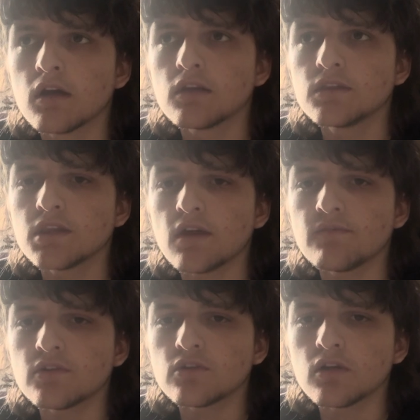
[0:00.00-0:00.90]

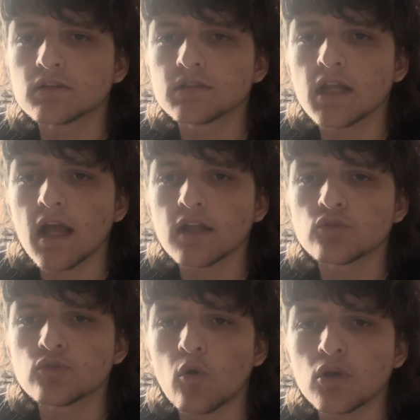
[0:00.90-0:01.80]
Neverdor to get
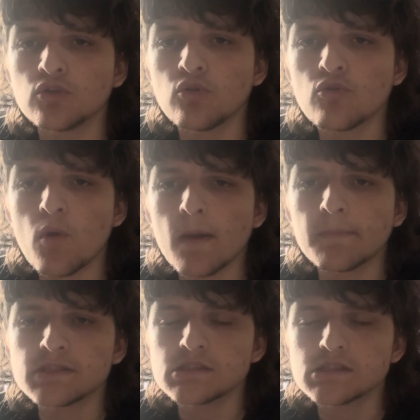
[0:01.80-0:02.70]
Thor new
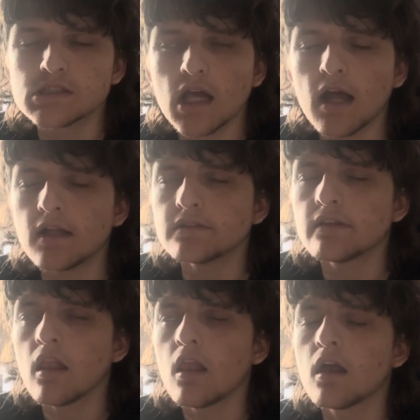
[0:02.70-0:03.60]
weapons and
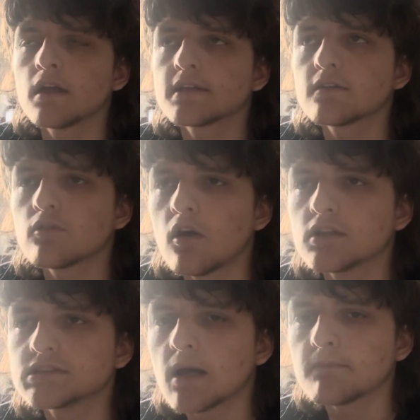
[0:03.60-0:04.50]

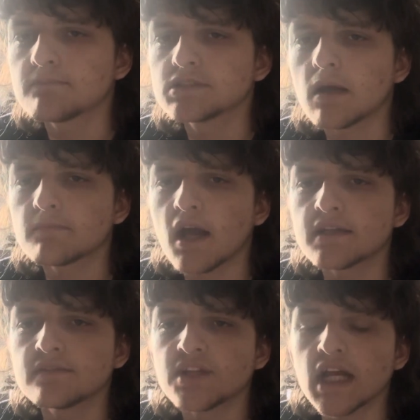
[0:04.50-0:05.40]
some guy
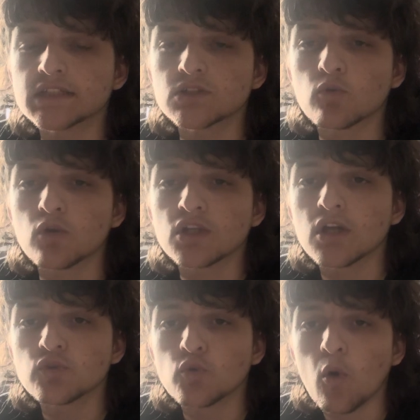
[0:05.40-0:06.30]
in the guys are going
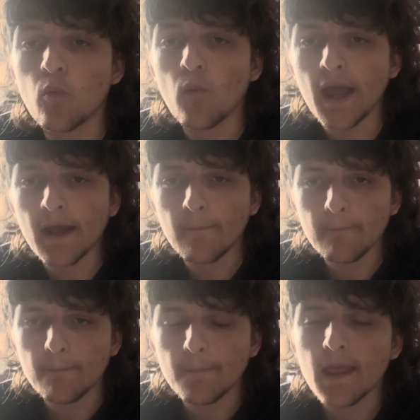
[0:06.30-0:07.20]
to nowhere
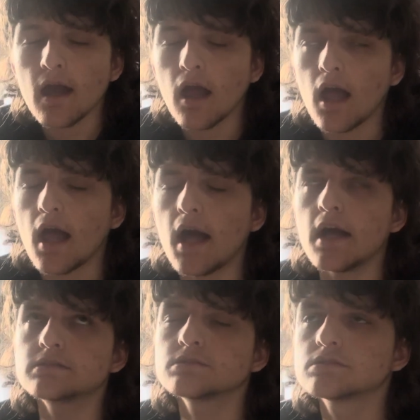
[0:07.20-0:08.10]

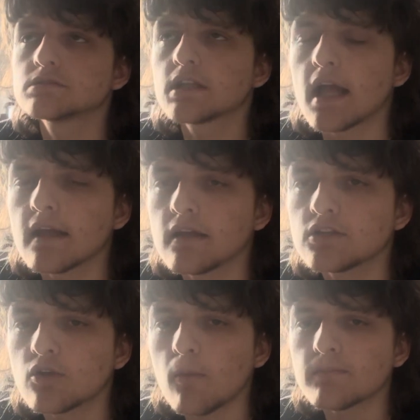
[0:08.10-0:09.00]
and
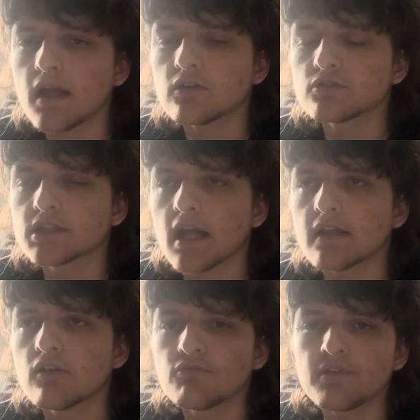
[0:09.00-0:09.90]
stop Thanos
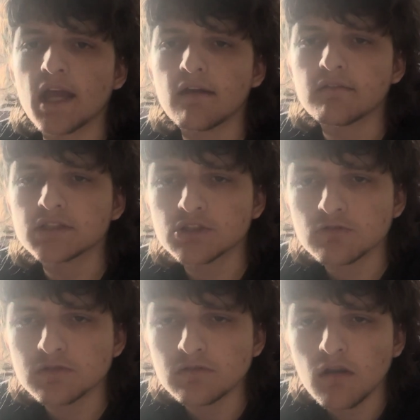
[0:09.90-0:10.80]
getting the Reality
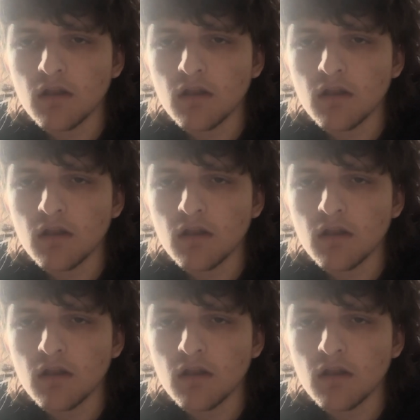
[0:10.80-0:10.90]
Stone.